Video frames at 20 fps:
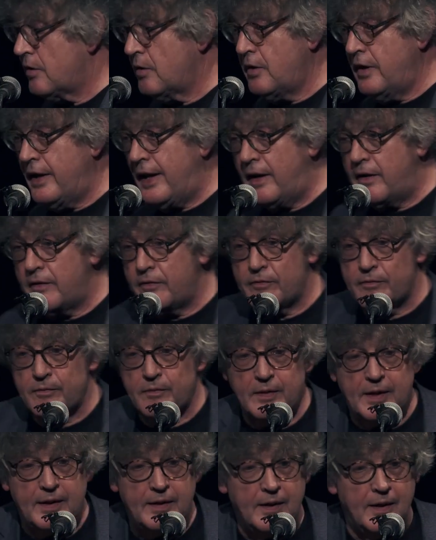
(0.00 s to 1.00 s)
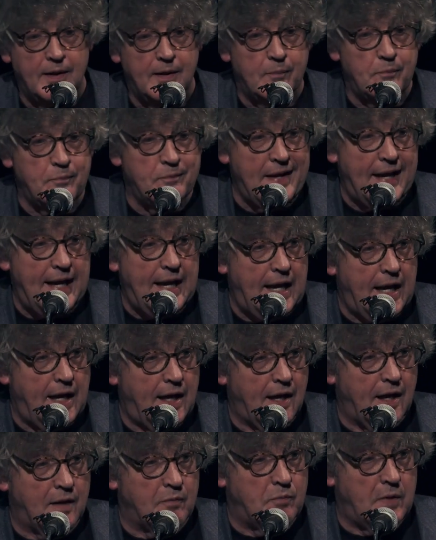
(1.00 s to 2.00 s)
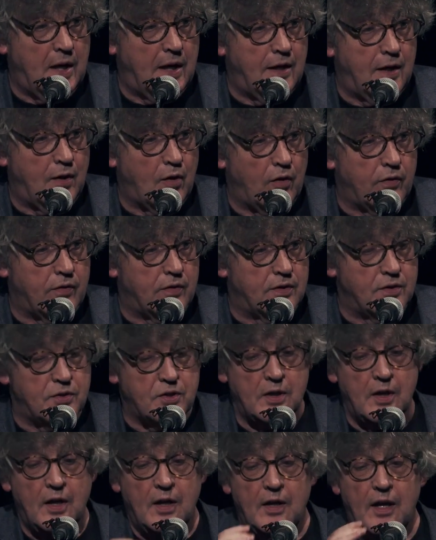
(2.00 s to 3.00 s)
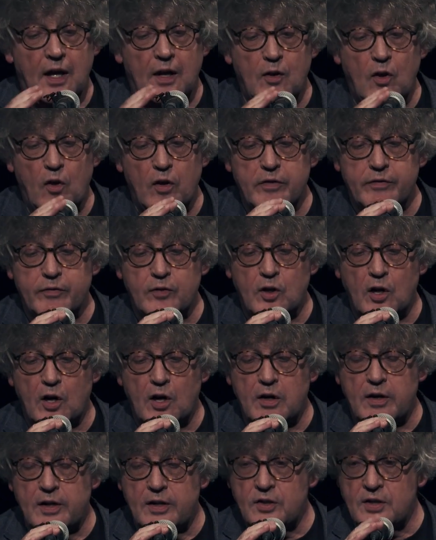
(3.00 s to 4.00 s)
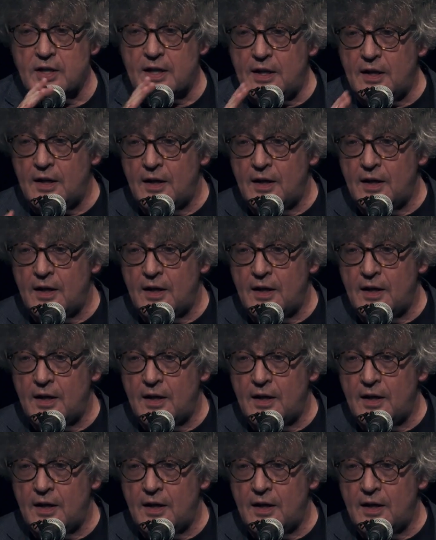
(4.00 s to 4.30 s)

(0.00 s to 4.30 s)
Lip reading: who gave me and many others a lot of courage.